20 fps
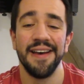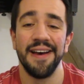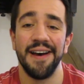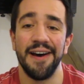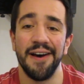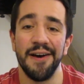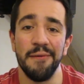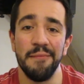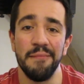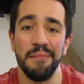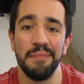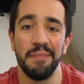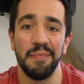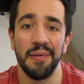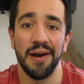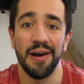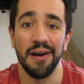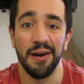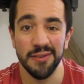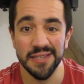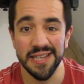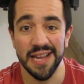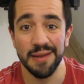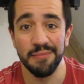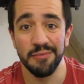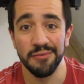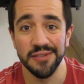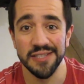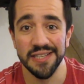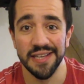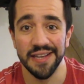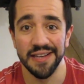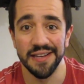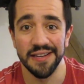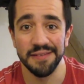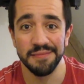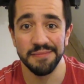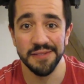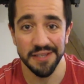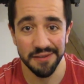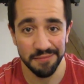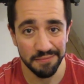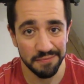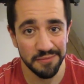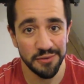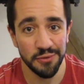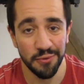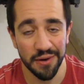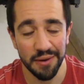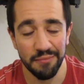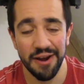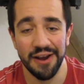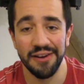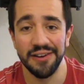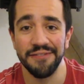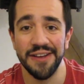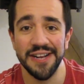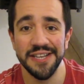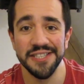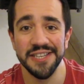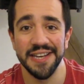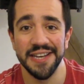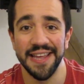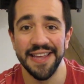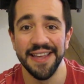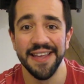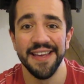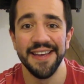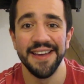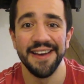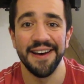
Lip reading: but I was able to talk him around eventually,